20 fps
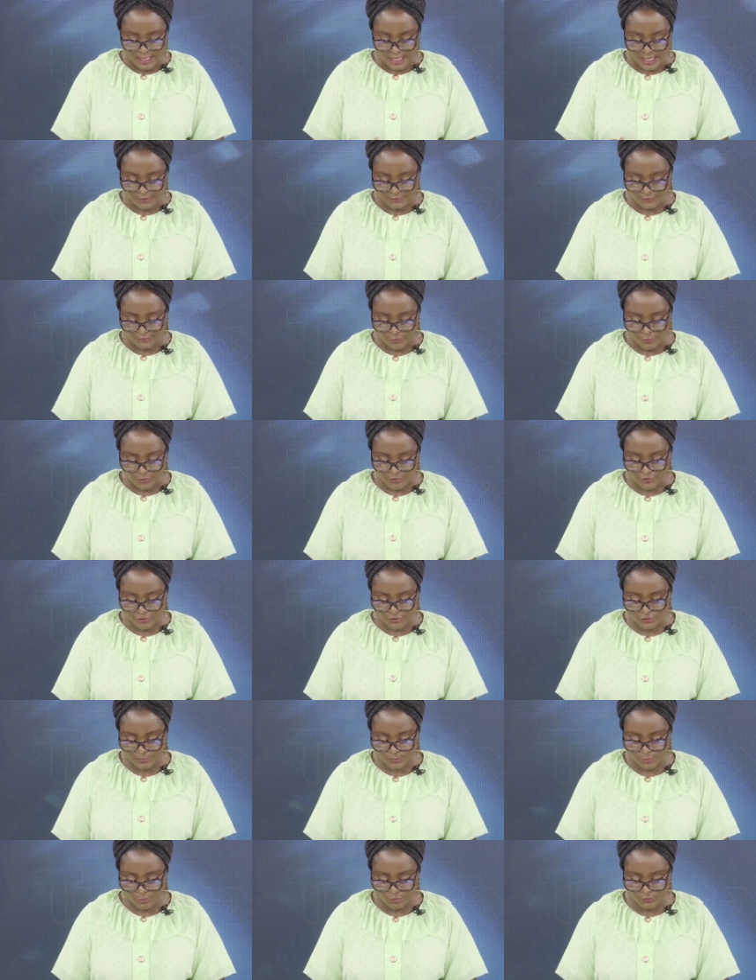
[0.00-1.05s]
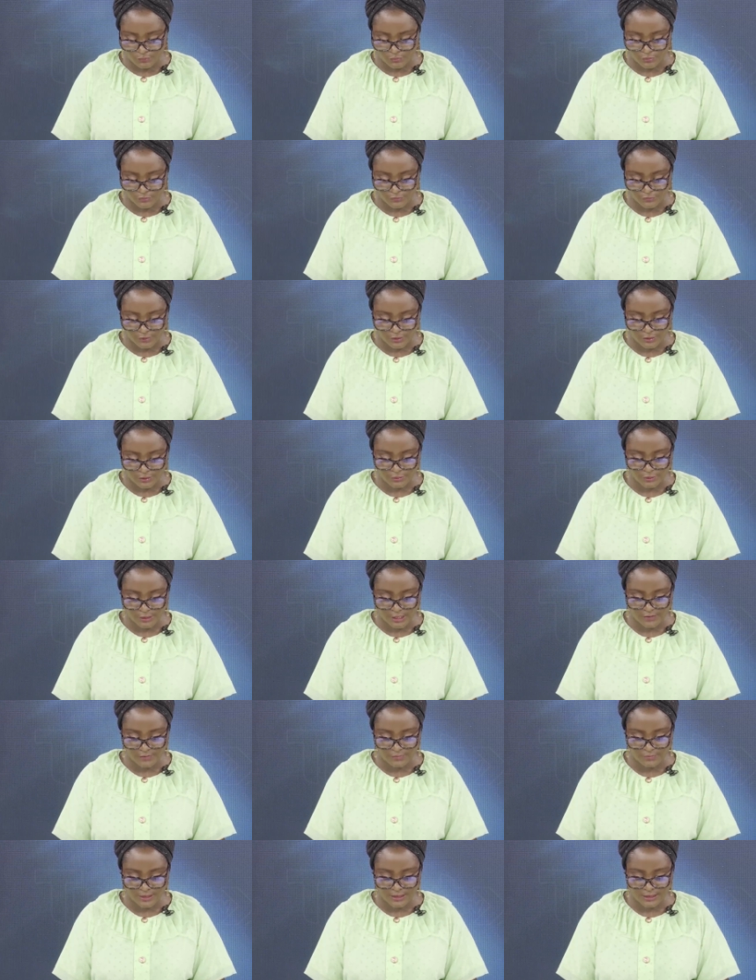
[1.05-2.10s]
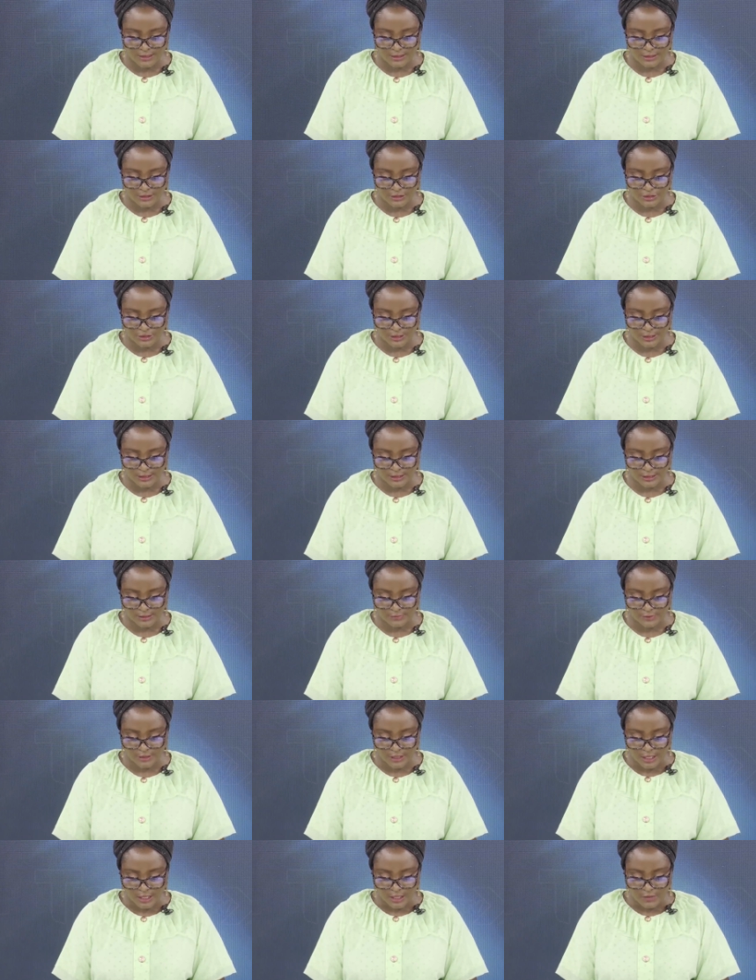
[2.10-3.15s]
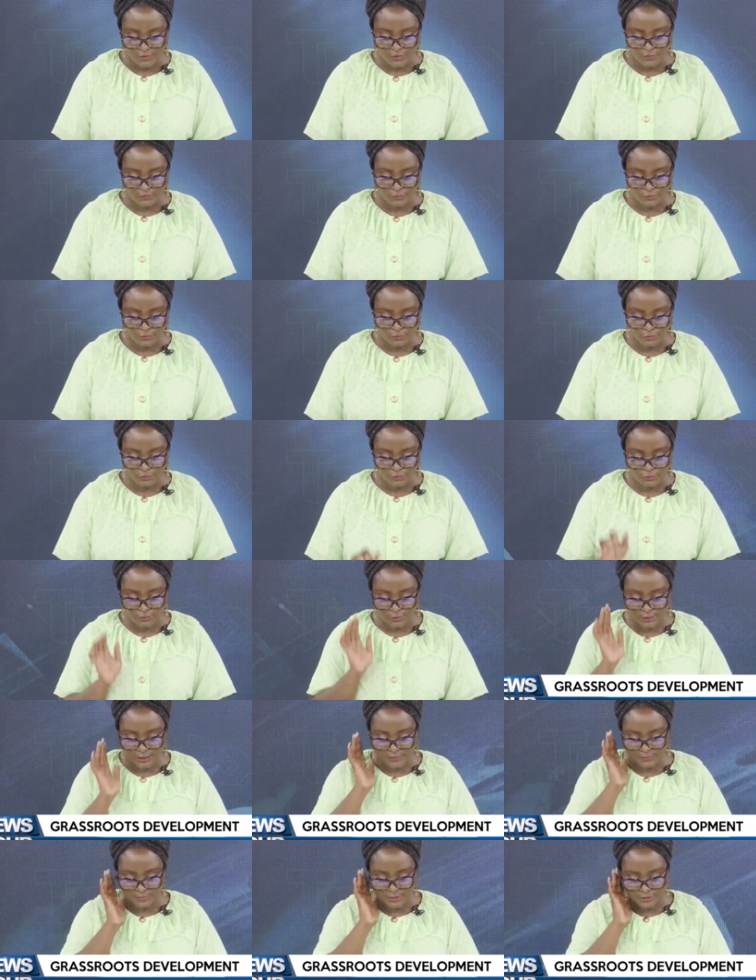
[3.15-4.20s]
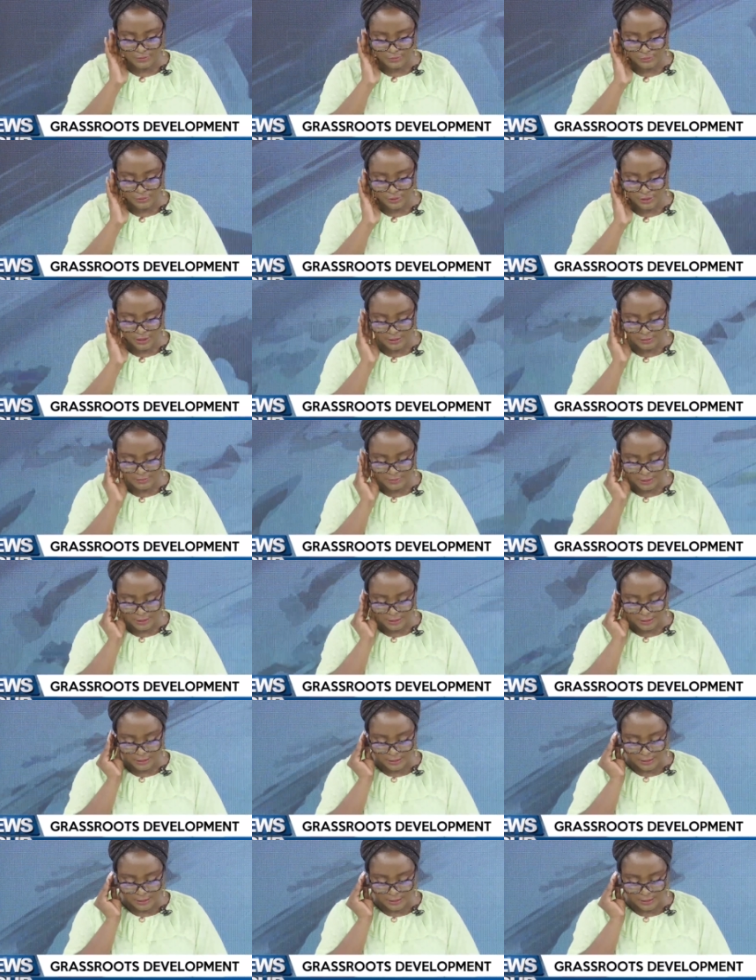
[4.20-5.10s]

have voiced their support for the federal government's initiative for full local government autonomy.